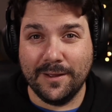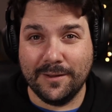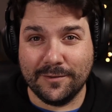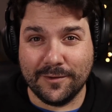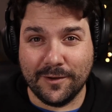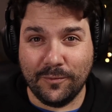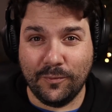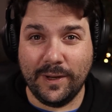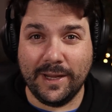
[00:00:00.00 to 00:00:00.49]

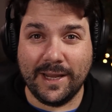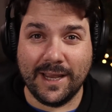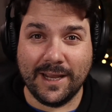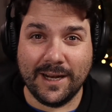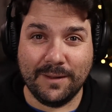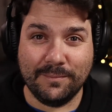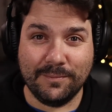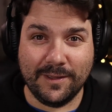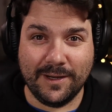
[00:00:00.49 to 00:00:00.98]
So we
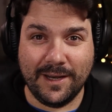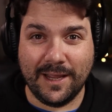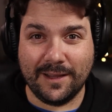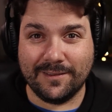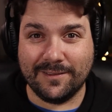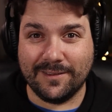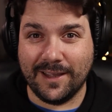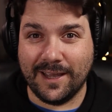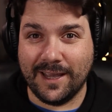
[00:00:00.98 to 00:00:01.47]
get up the
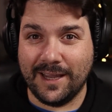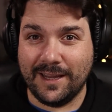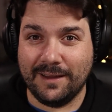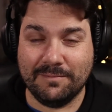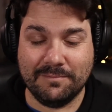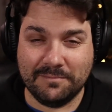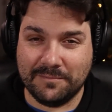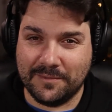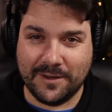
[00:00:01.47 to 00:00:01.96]
next
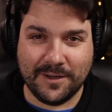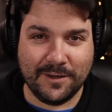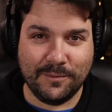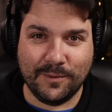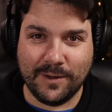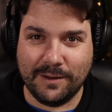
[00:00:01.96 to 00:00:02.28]
day, I don't know,